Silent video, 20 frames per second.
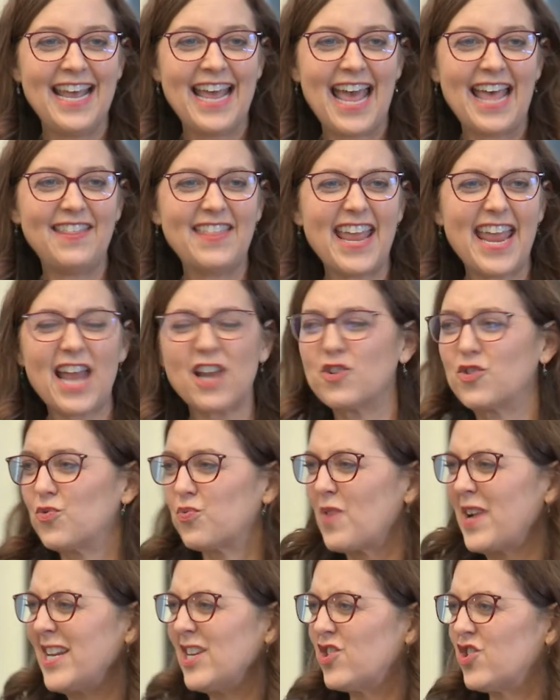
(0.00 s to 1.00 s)
And they had
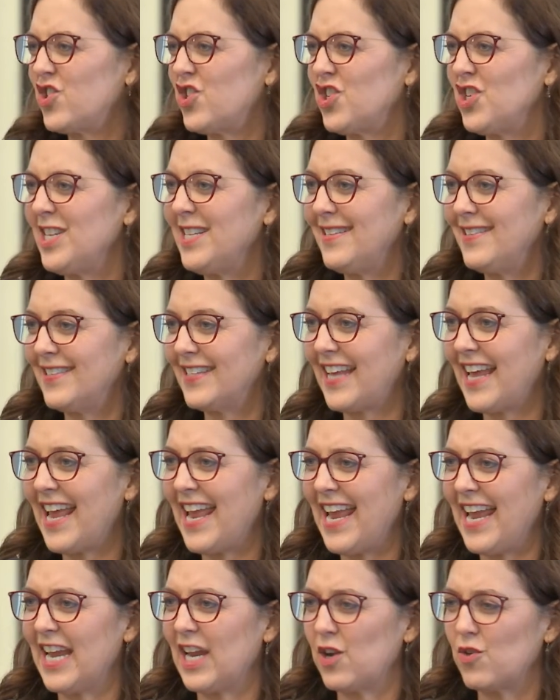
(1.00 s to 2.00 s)
great
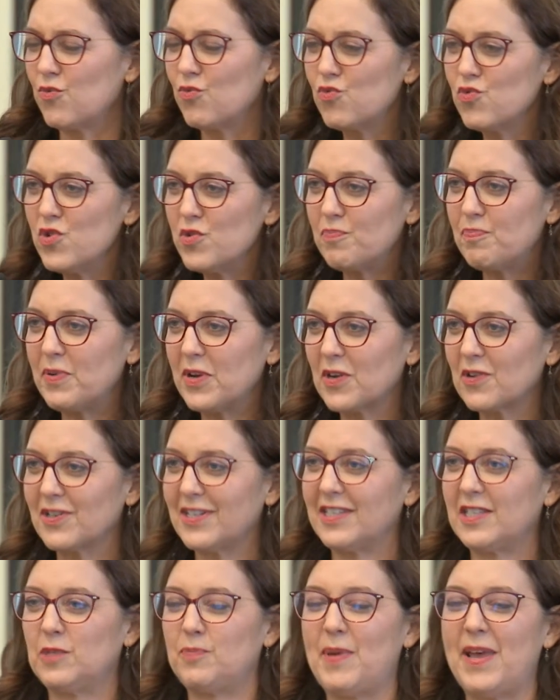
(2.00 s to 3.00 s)
cheesecake and root beer
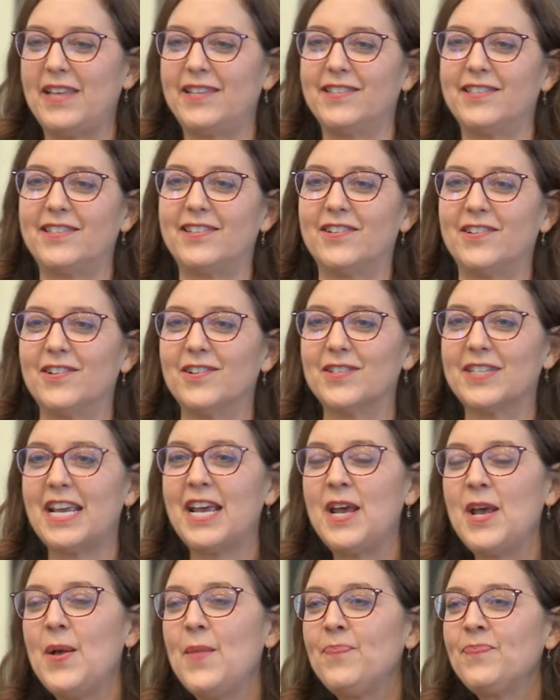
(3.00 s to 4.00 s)
dispensers.
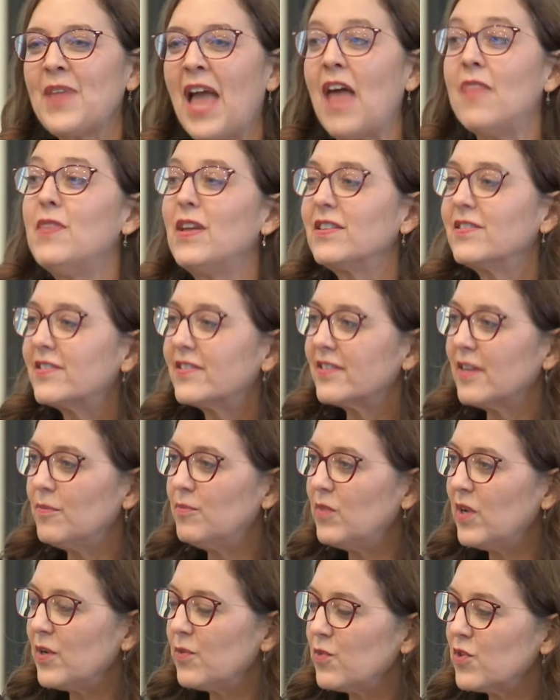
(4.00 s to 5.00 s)
And then
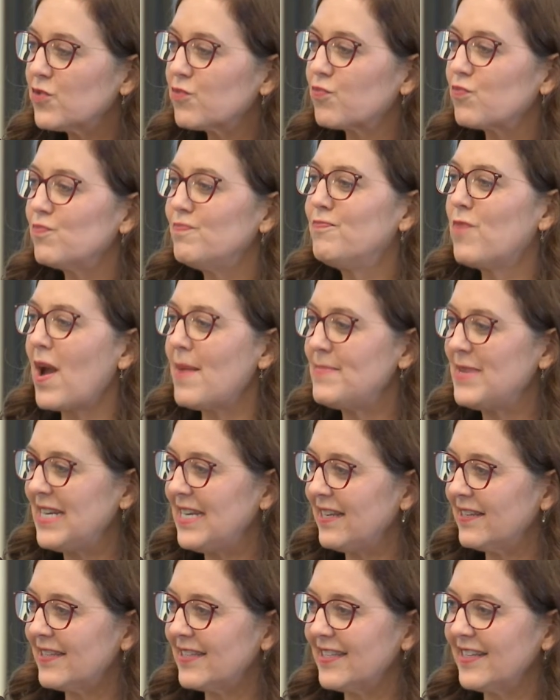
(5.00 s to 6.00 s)
someone was
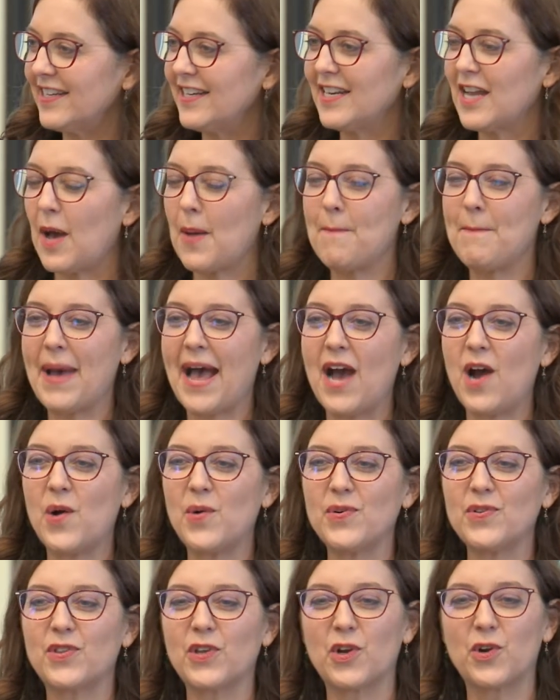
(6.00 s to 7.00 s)
reminiscing
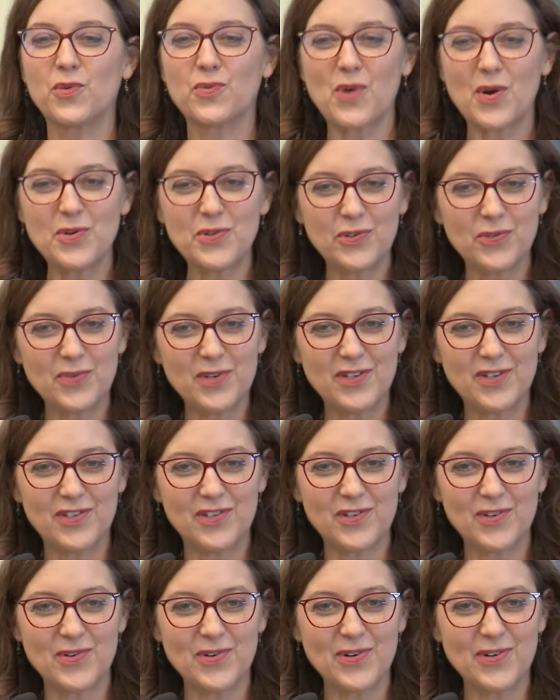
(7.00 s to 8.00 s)
about the grocery
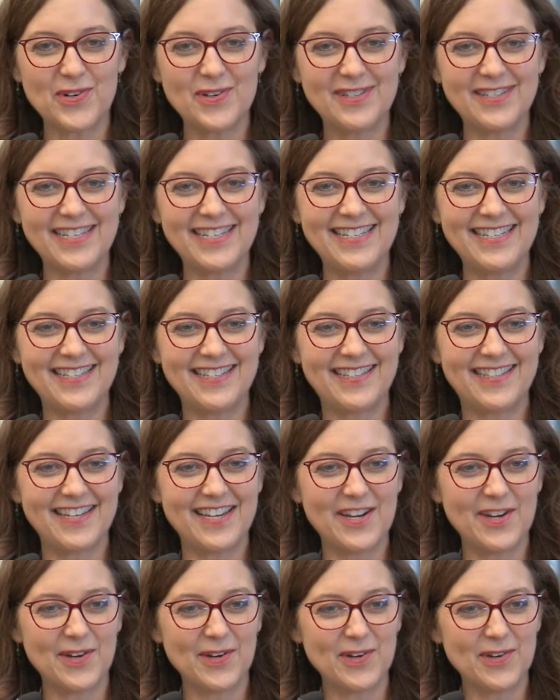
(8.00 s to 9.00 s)
stores in
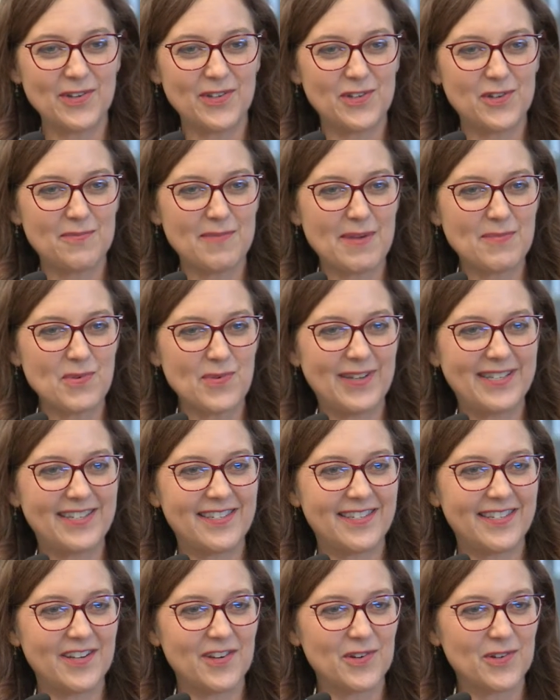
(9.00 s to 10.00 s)
Sears. Do you remember when
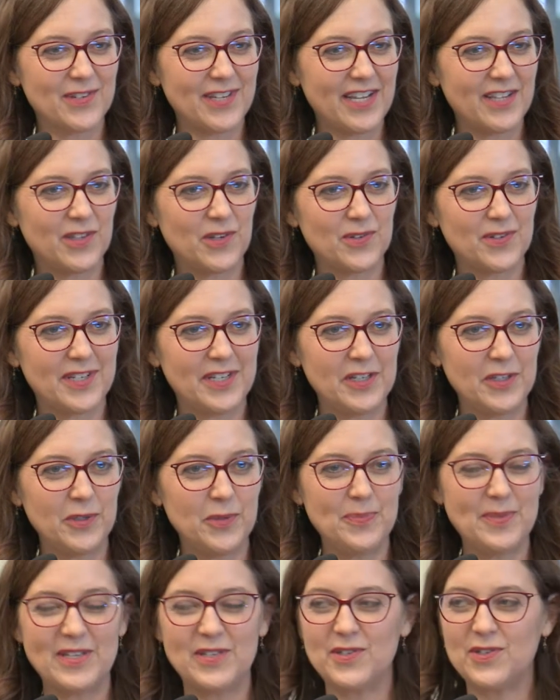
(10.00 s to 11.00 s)
Sears had those
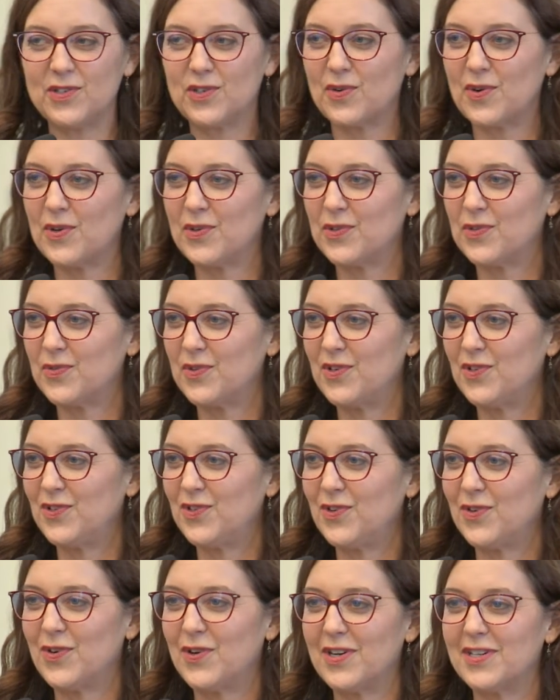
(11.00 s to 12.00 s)
Hillman's grocery
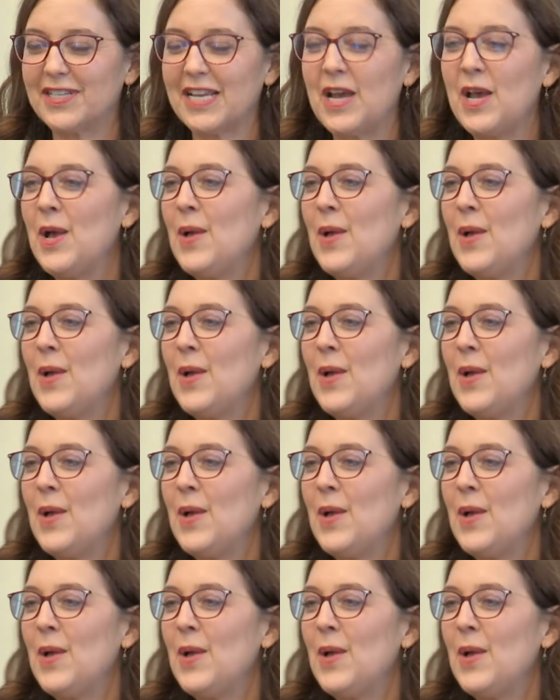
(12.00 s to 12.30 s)
stores?